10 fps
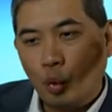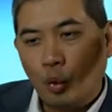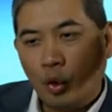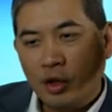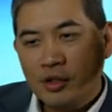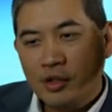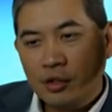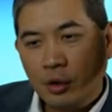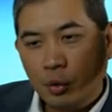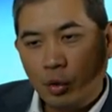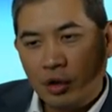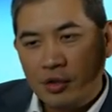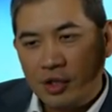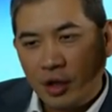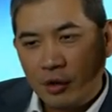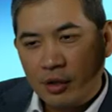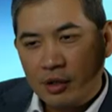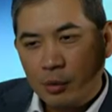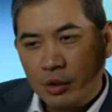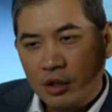Or zoas,
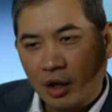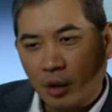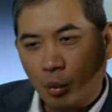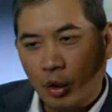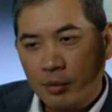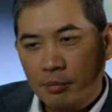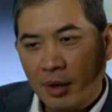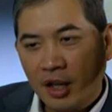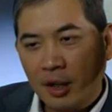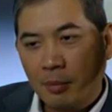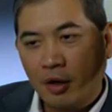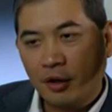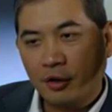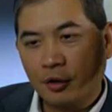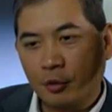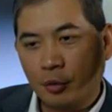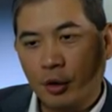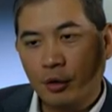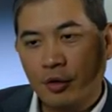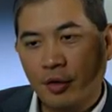which are one polyp harder to
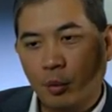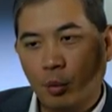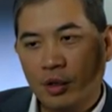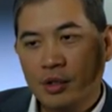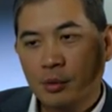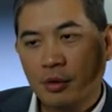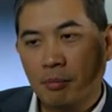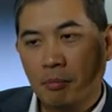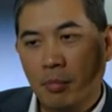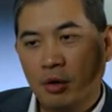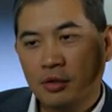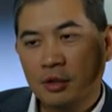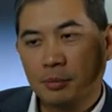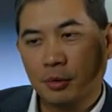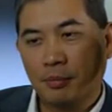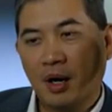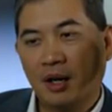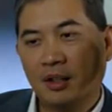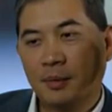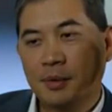grow than the ones with multiple
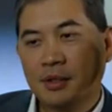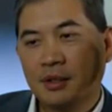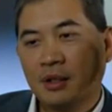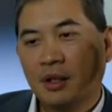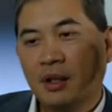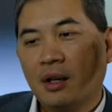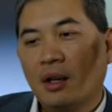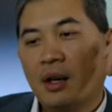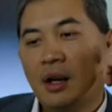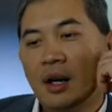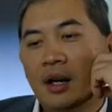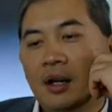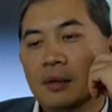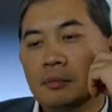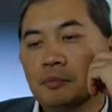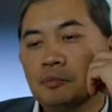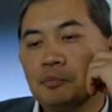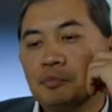polyps. Um,